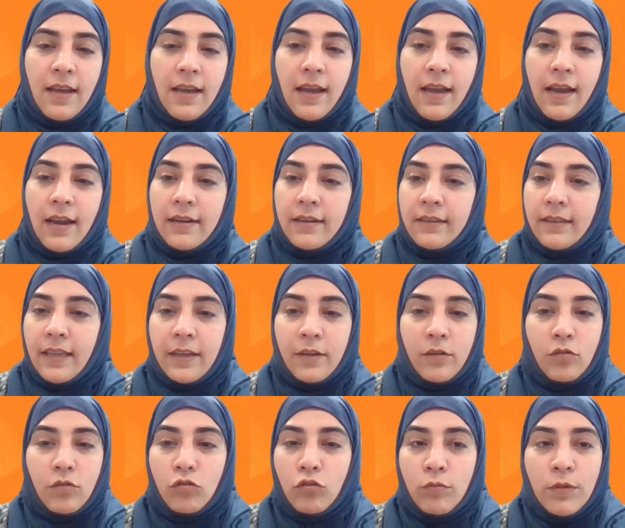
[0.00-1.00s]
And
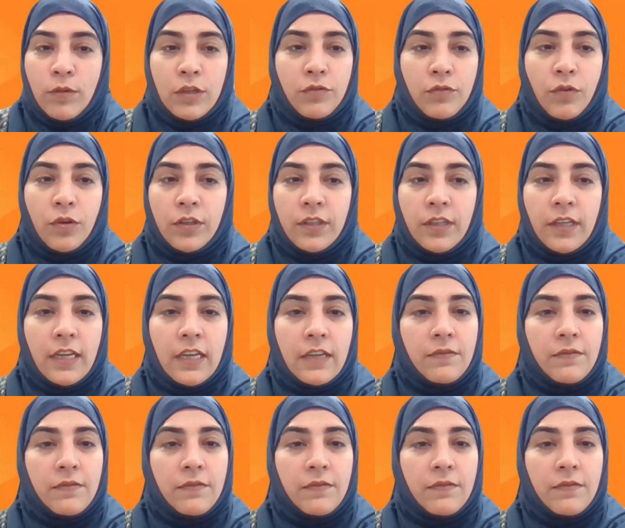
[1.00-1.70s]
thank you so much for the